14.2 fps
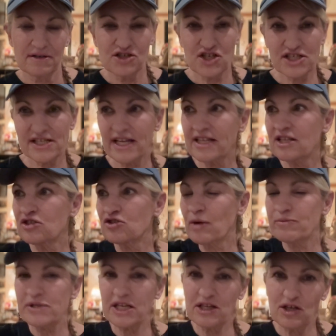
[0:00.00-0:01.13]
Just like the
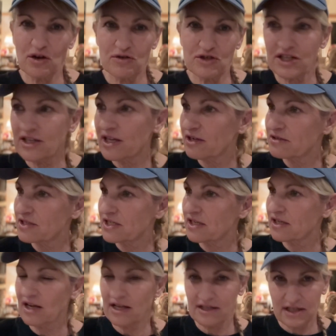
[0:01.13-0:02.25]
drops in the ocean, there's
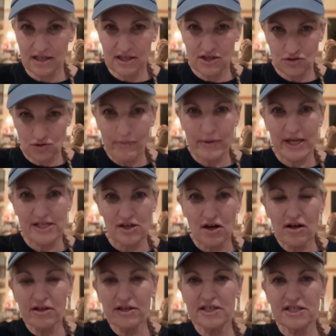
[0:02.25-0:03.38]
the drop has
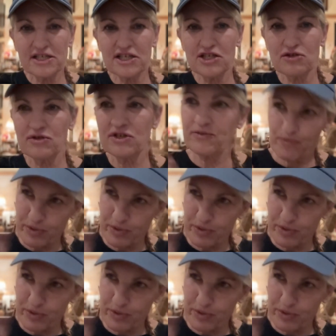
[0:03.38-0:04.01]
all the constituents.